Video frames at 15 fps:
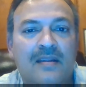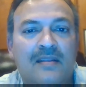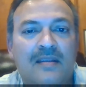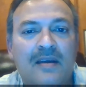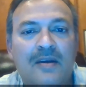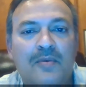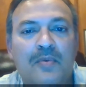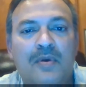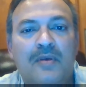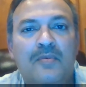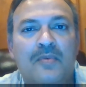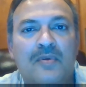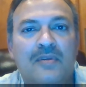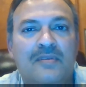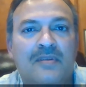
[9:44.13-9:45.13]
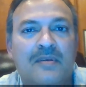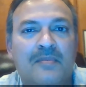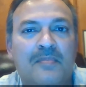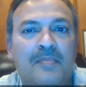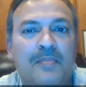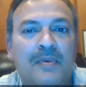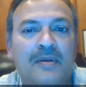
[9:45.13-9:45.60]
Third one was
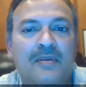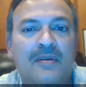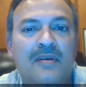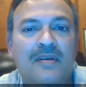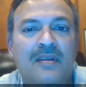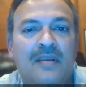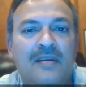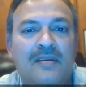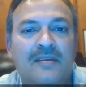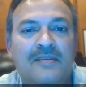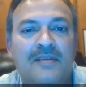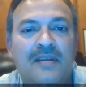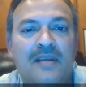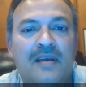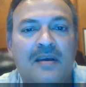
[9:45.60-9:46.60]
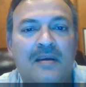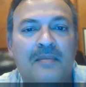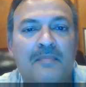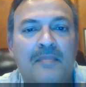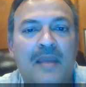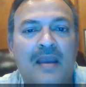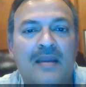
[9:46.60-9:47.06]
particularly interesting.
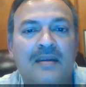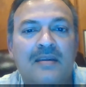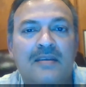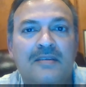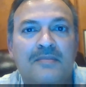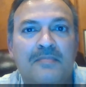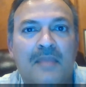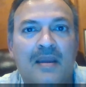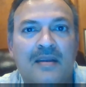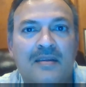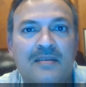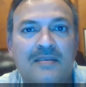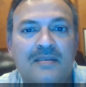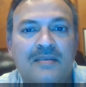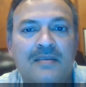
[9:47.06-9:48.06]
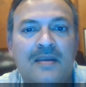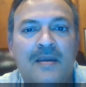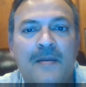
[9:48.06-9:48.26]
Magnus Magnuson